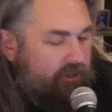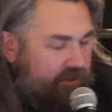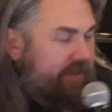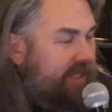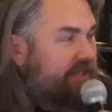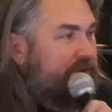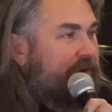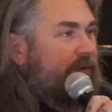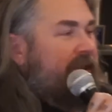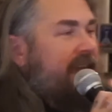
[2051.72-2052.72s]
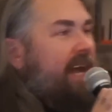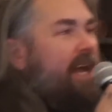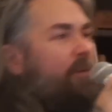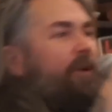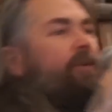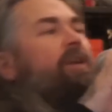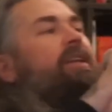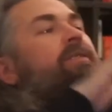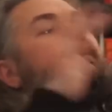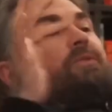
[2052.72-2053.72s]
Couldn't they do it with AI where you
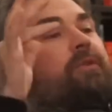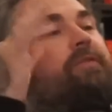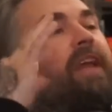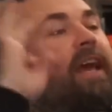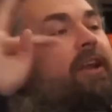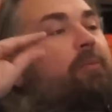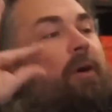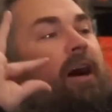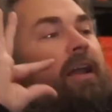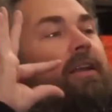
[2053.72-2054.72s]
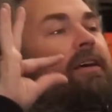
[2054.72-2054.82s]
get some sort of nanobot